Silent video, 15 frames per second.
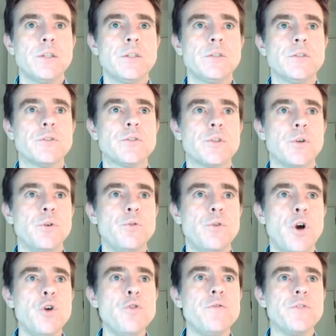So
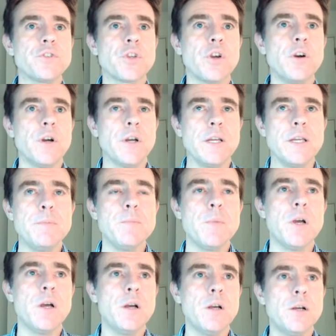over
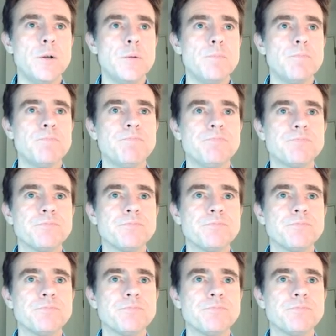time,